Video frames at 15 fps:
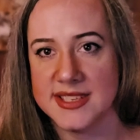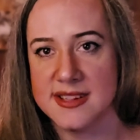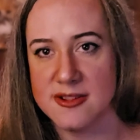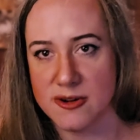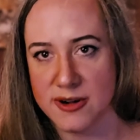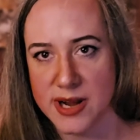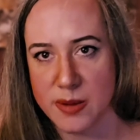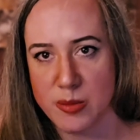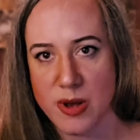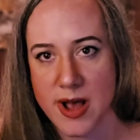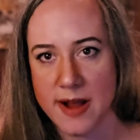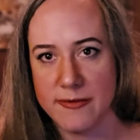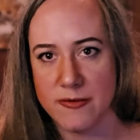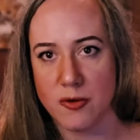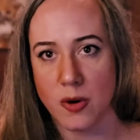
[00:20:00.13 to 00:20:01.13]
learning
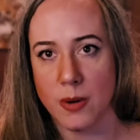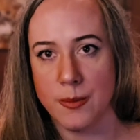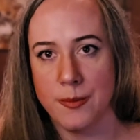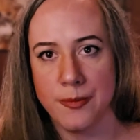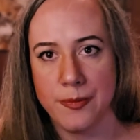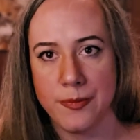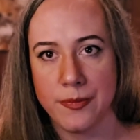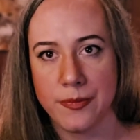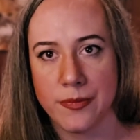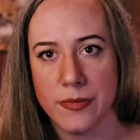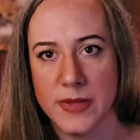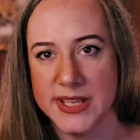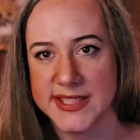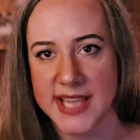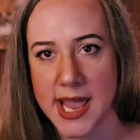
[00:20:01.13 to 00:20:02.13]
platform.
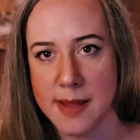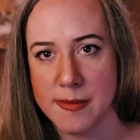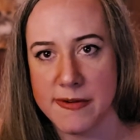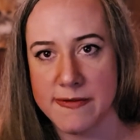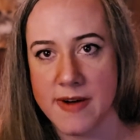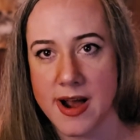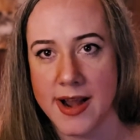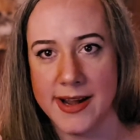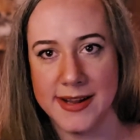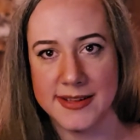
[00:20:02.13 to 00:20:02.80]
It's gamified.